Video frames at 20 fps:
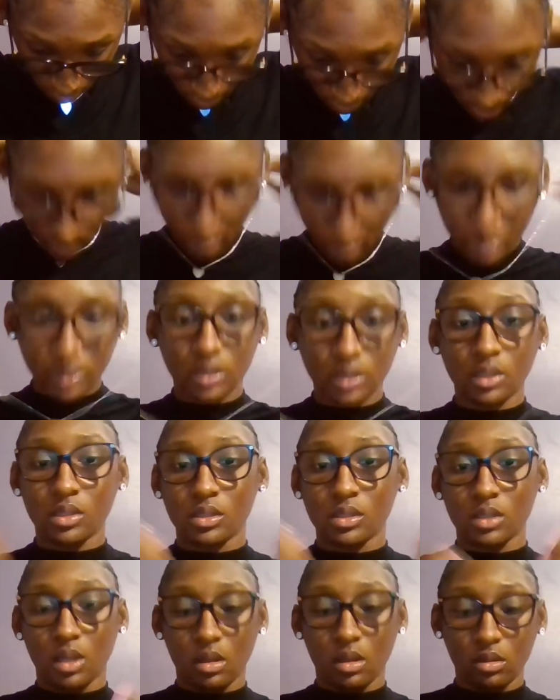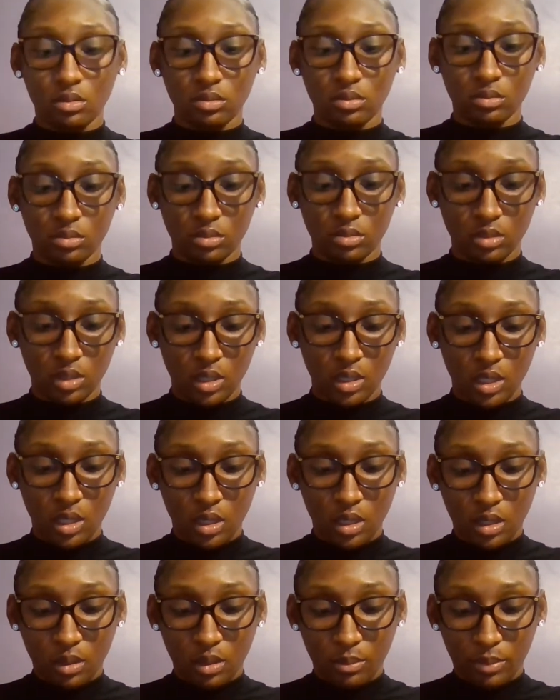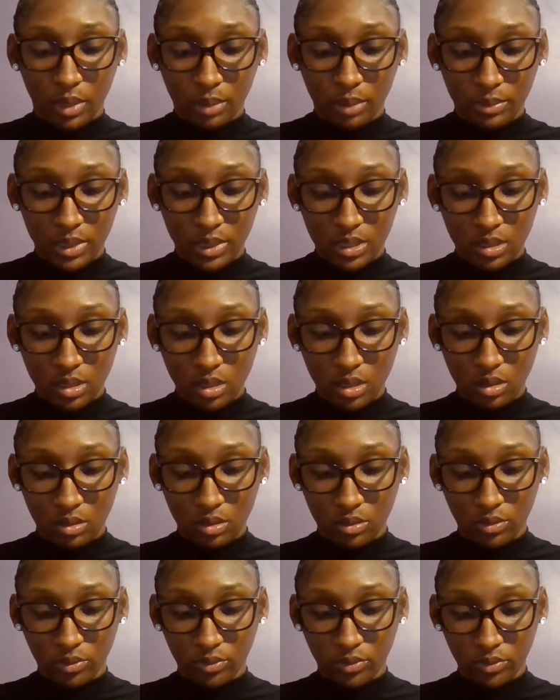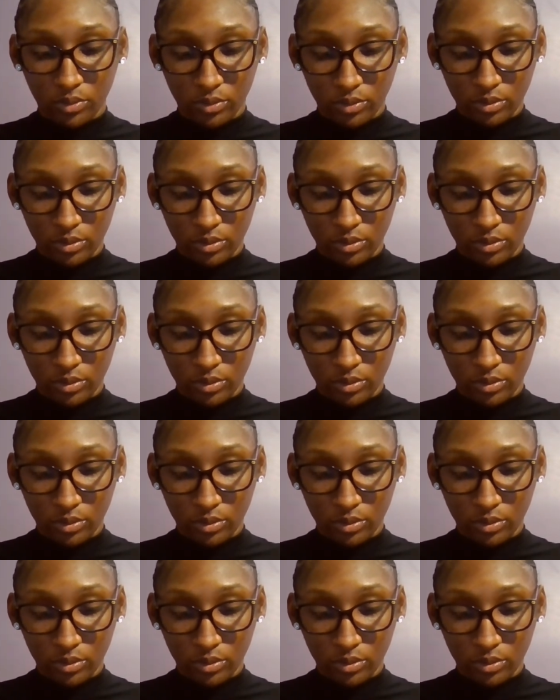trying to put this on by myself.